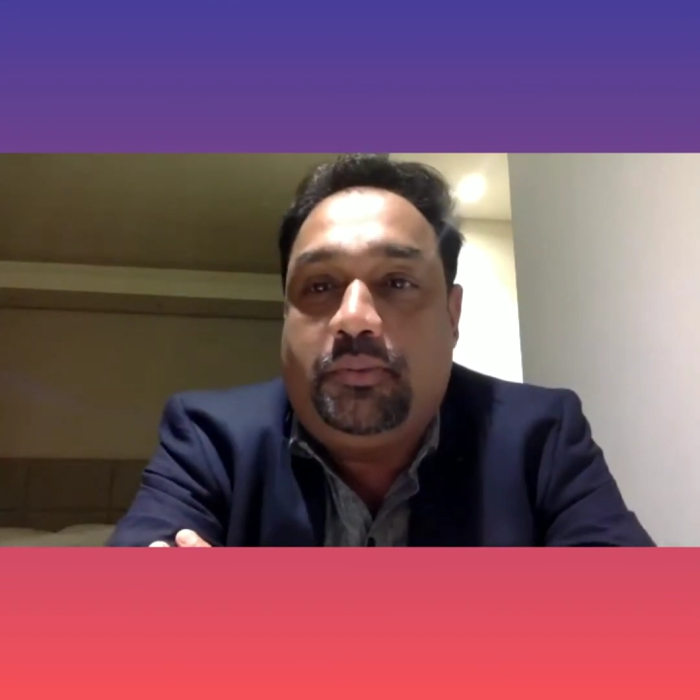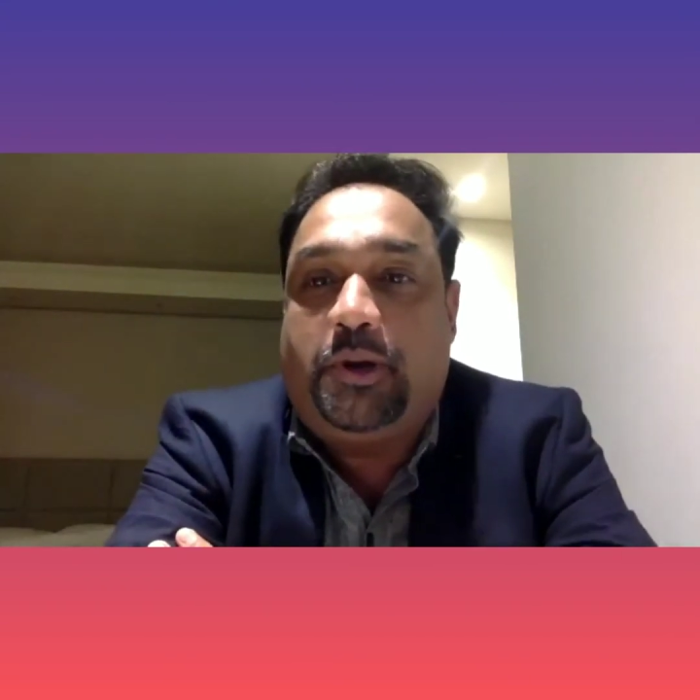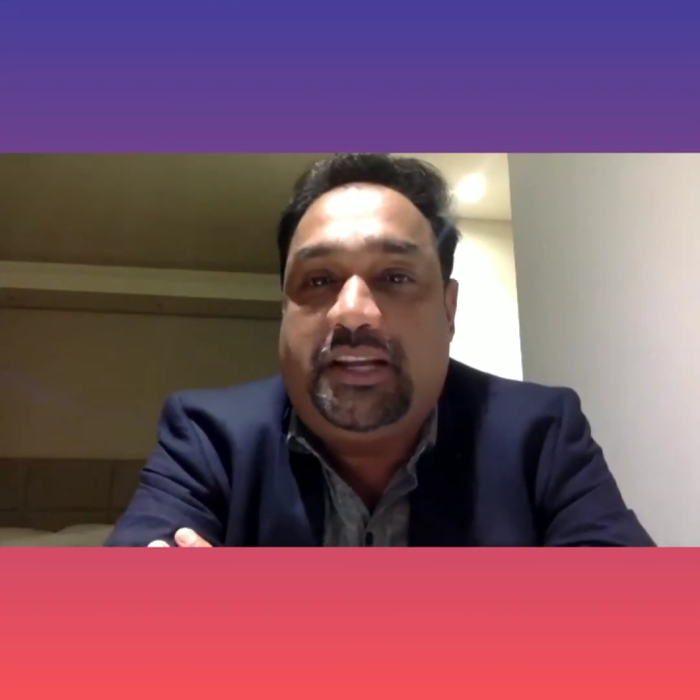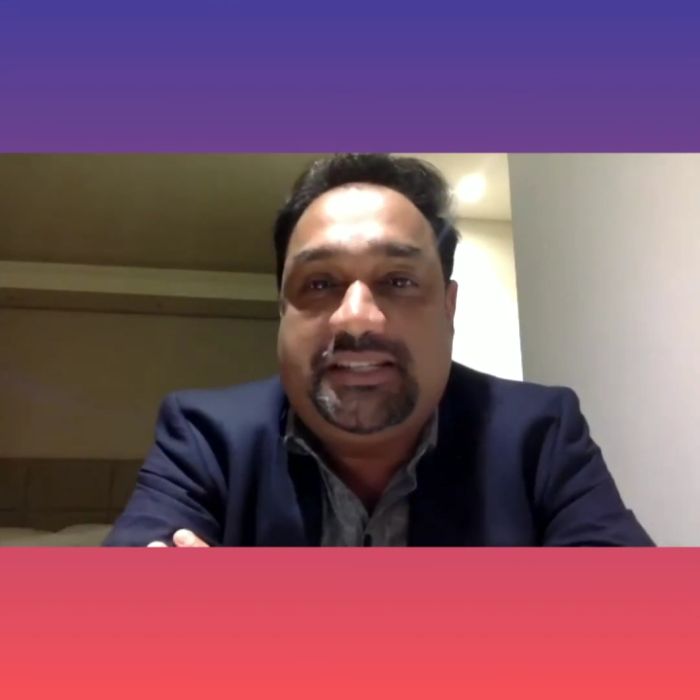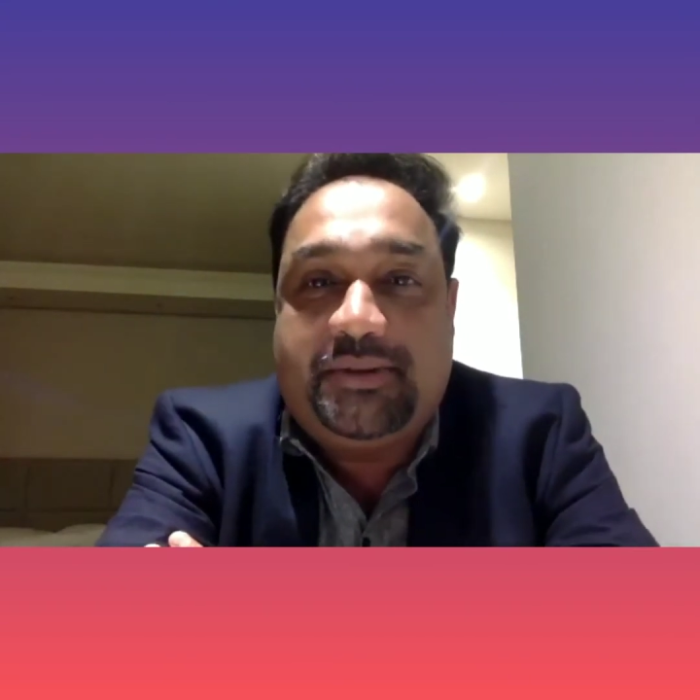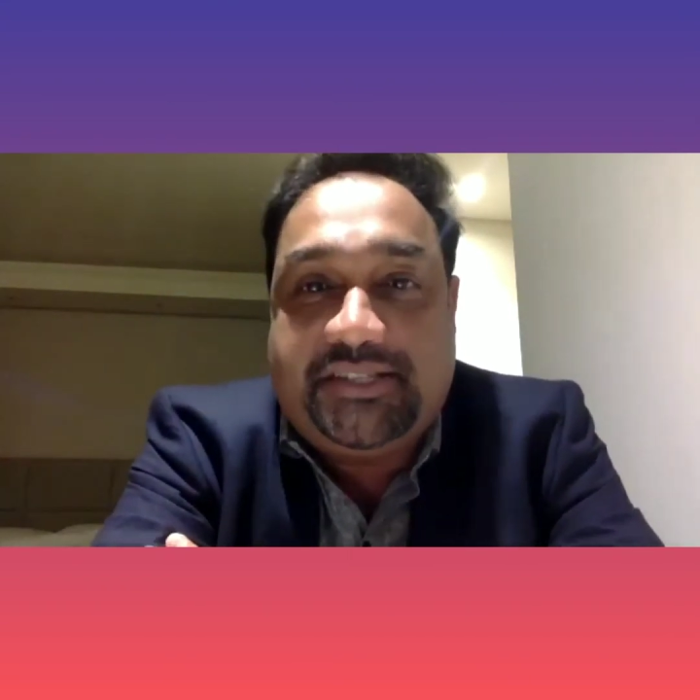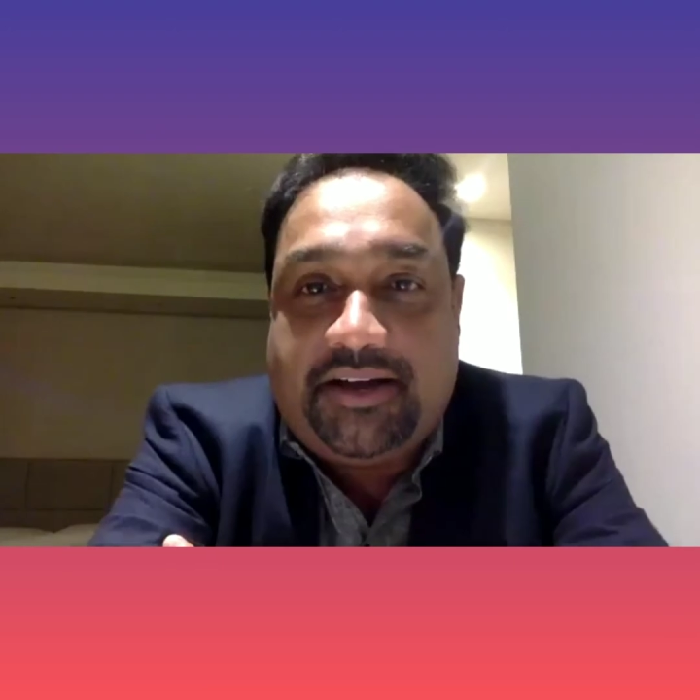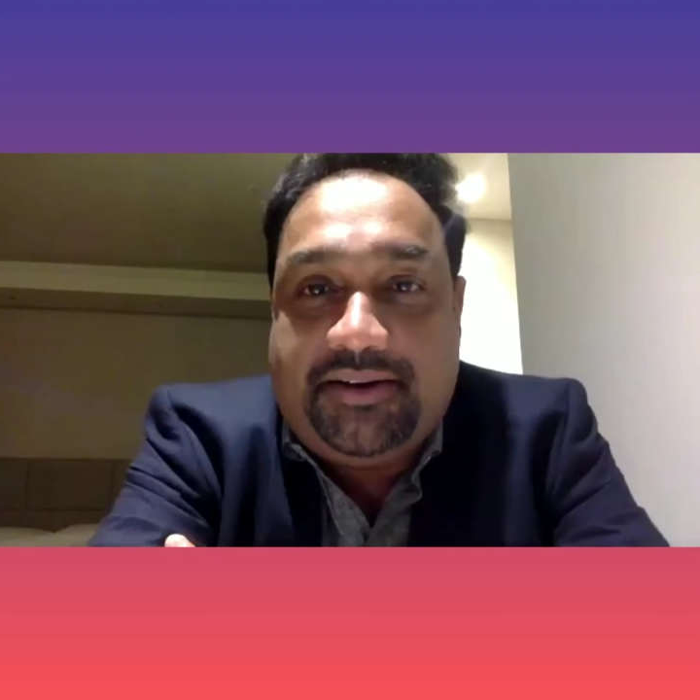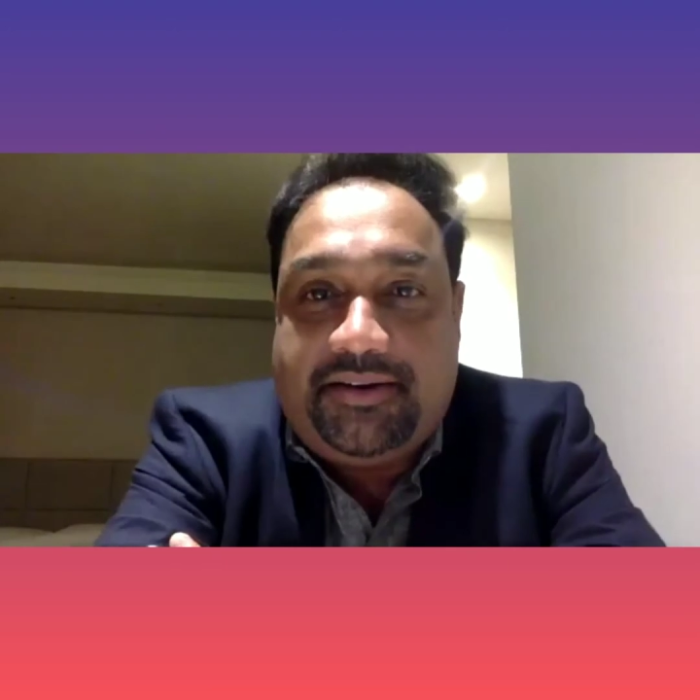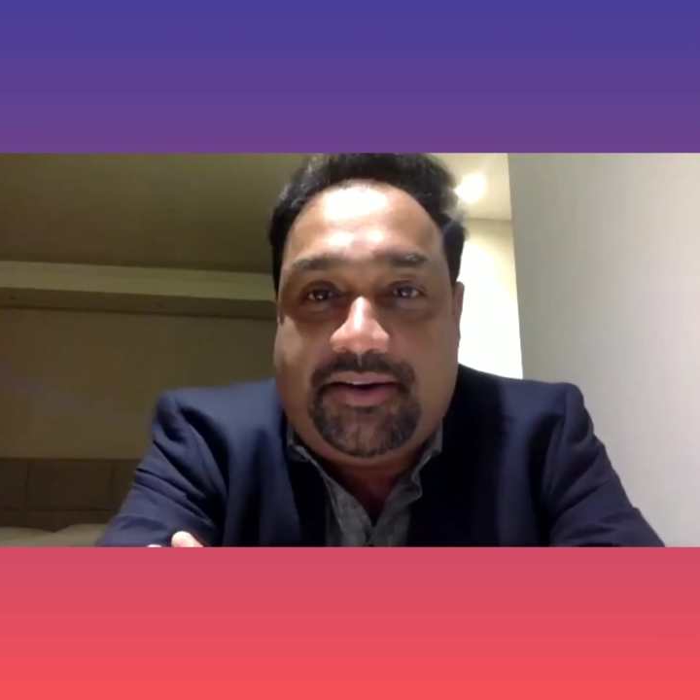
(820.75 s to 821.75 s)
Police
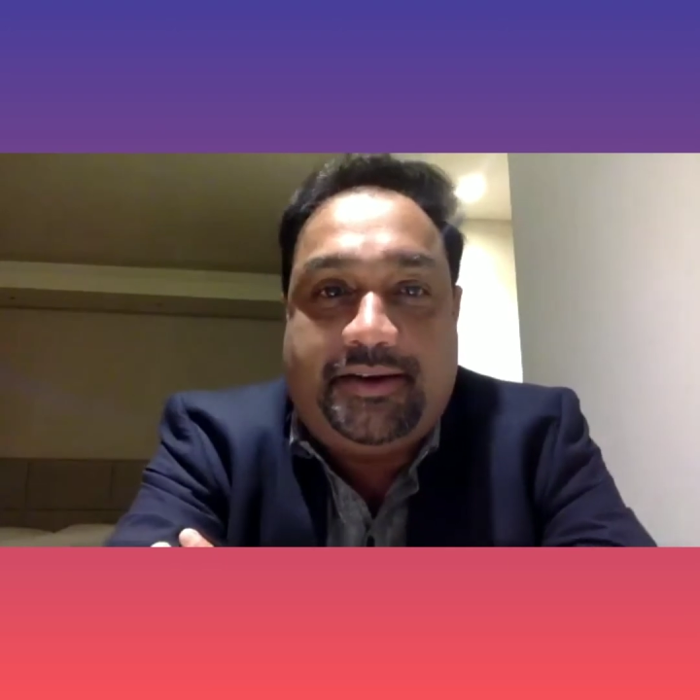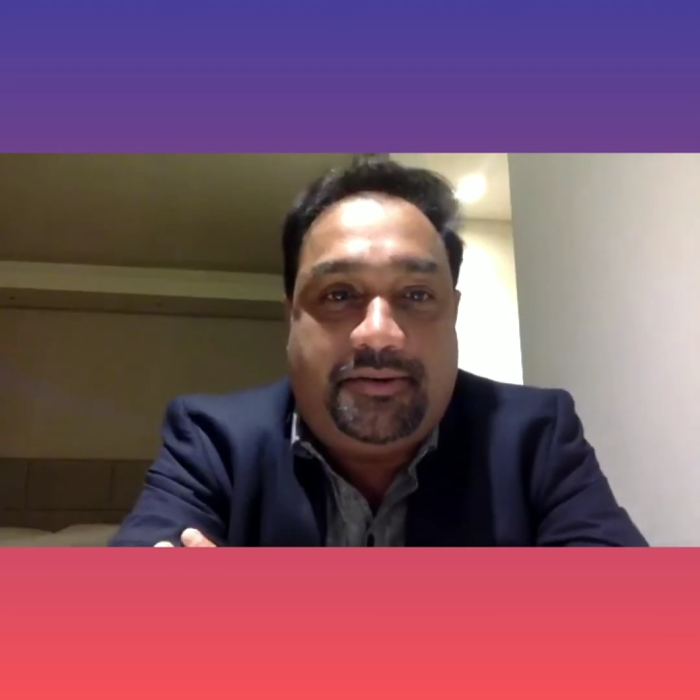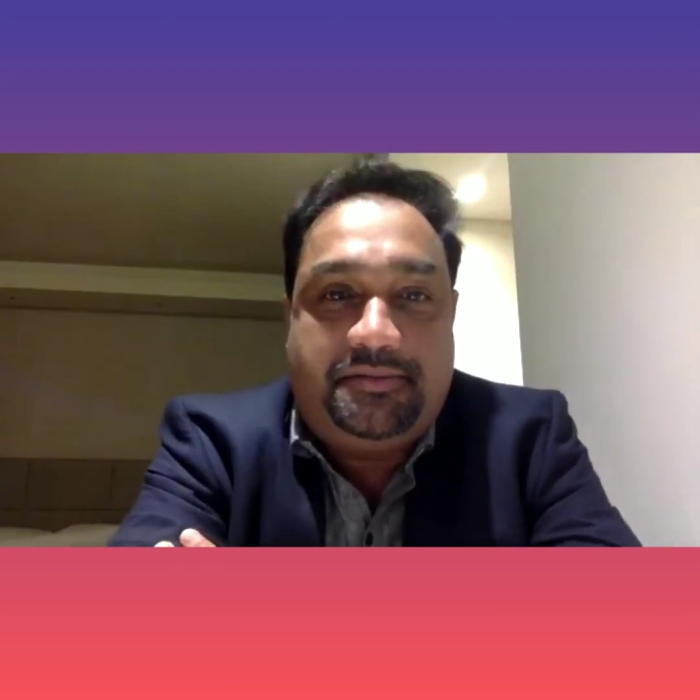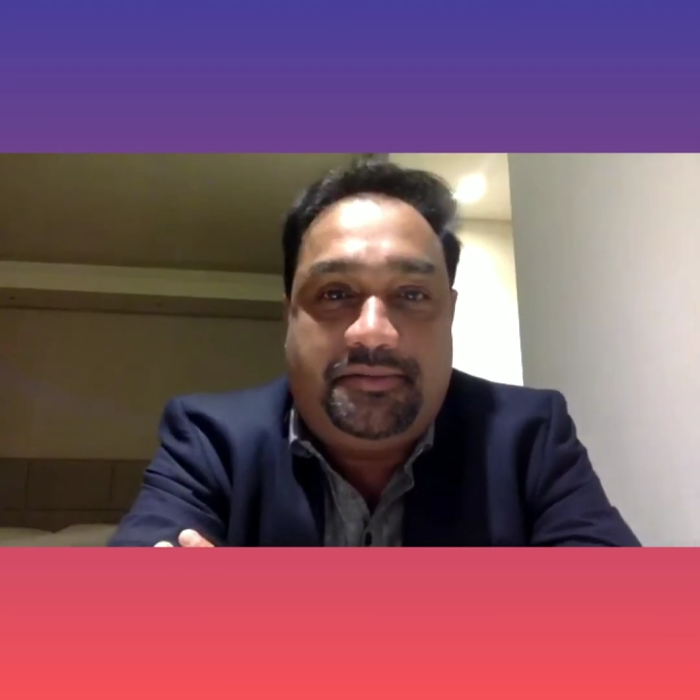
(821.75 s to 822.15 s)
Bazaar right now.